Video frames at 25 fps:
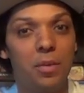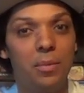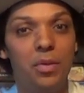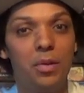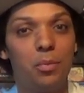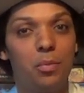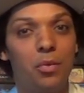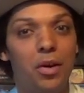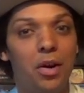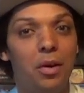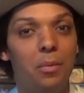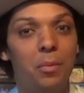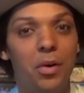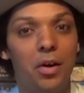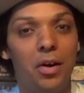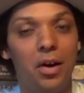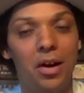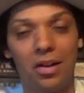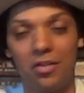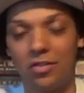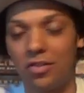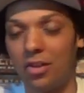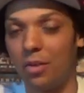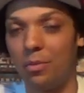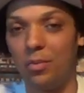them when they bring them
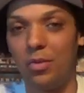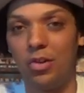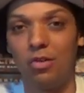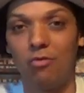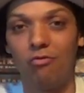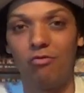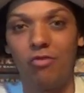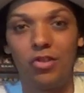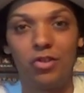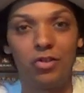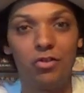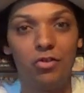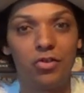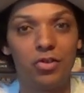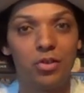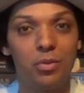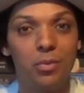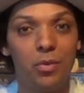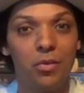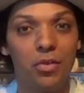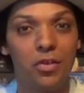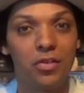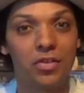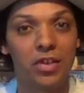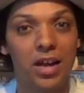by. Sometimes you can reduce
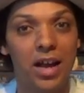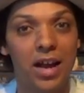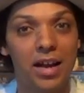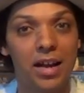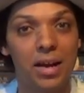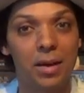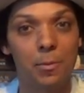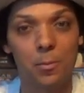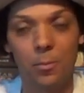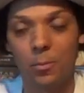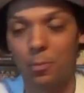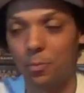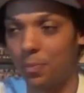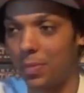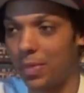them on the Saturday.